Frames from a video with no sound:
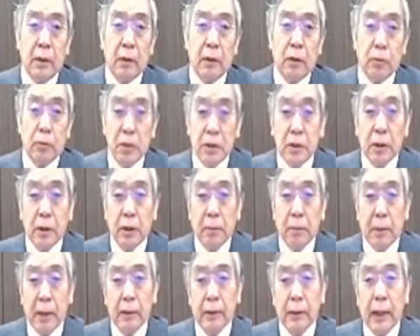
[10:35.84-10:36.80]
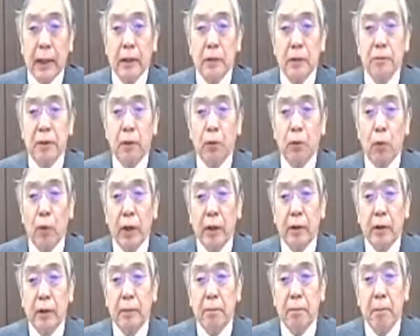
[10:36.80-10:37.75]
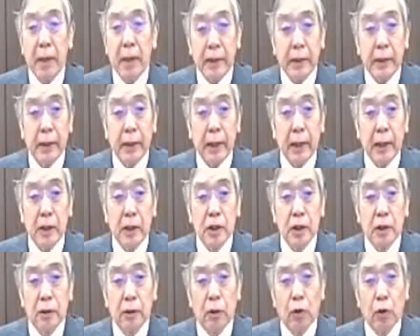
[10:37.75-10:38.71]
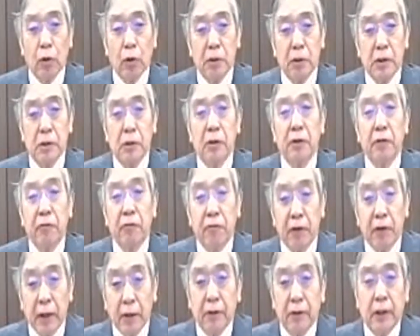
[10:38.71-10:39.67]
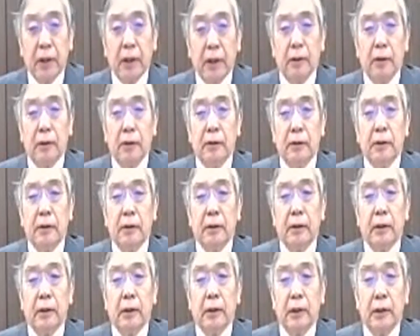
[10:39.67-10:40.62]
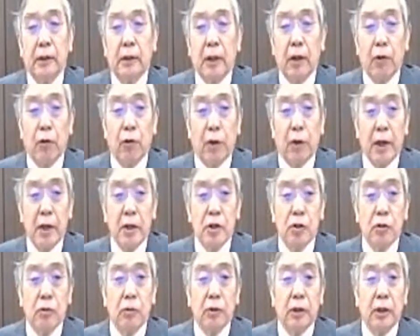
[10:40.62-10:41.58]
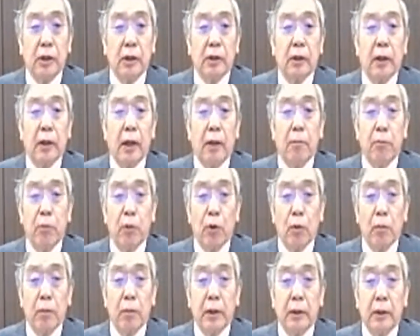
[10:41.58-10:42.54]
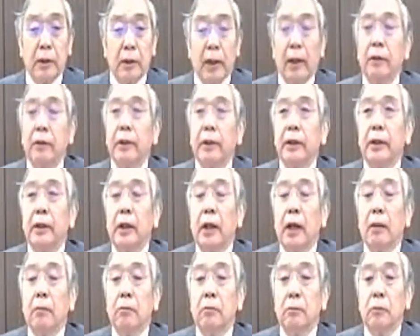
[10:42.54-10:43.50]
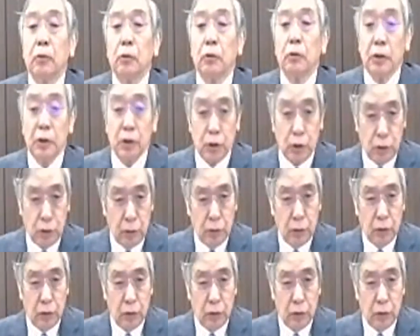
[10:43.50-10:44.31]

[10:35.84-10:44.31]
Domestic demand has been weak in many Asian economies, reflecting the deterioration in employment and income conditions.